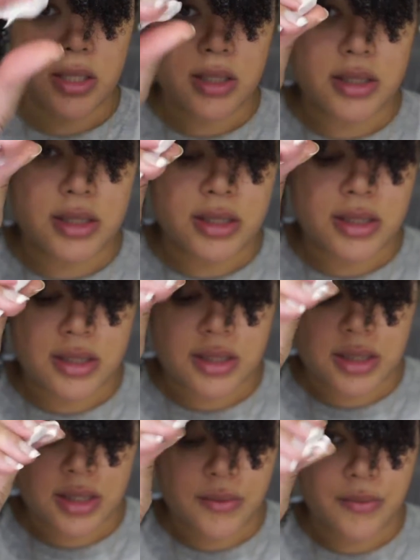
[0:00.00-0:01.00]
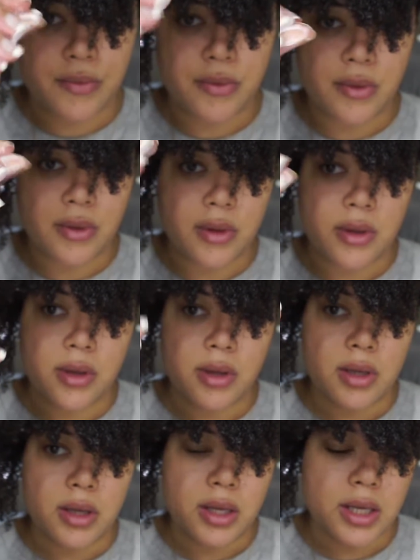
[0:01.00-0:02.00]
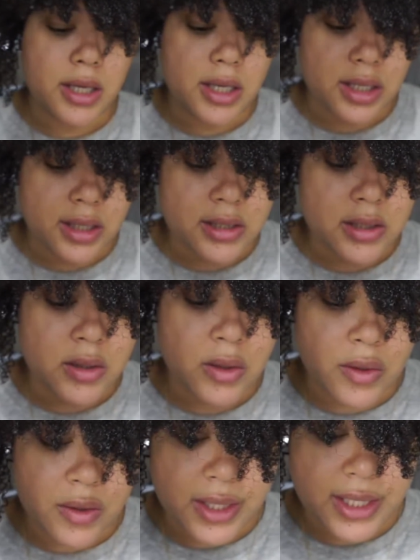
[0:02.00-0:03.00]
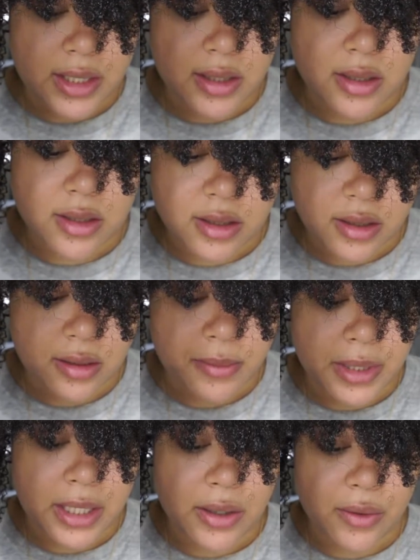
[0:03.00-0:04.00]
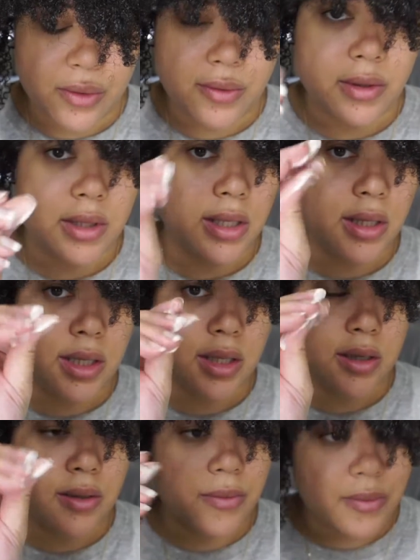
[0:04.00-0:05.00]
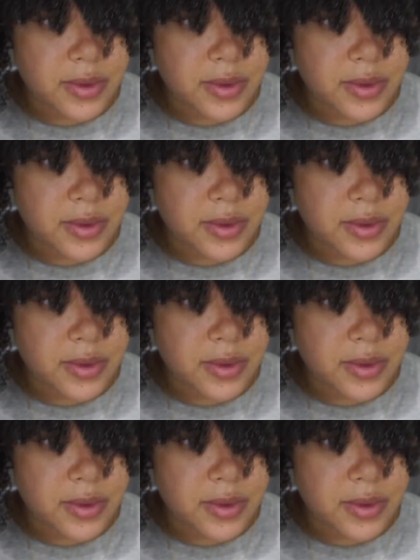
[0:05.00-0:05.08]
Consistency. It is a little thick, but not overly thick.